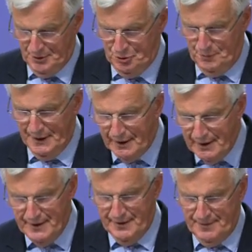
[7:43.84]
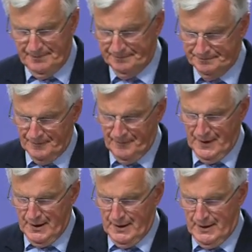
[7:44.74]
To be clear,
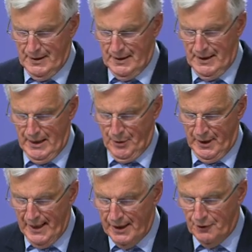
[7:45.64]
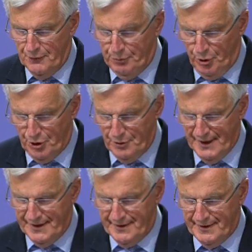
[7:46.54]
our lack of
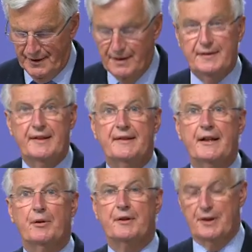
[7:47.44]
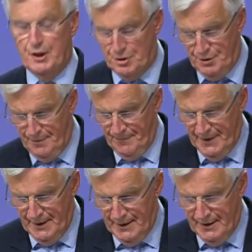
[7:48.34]
progress in this negotiation
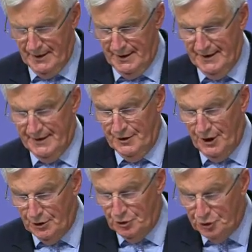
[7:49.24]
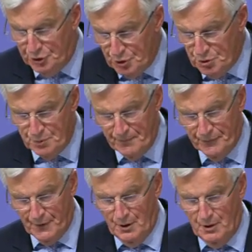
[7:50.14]
is not due
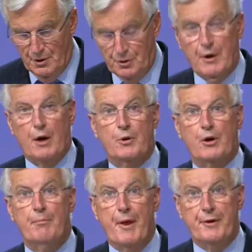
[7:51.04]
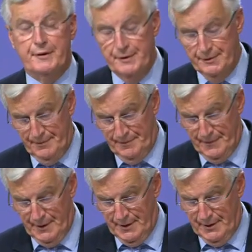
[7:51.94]
to our method,
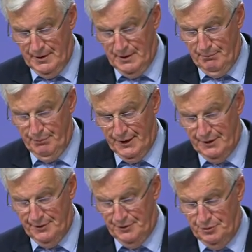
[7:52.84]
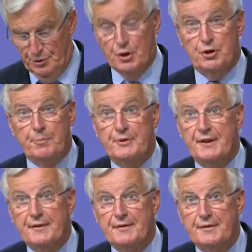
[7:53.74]
but to the
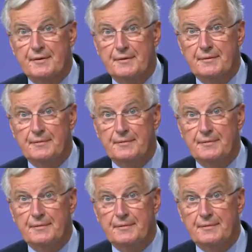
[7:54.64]
substance.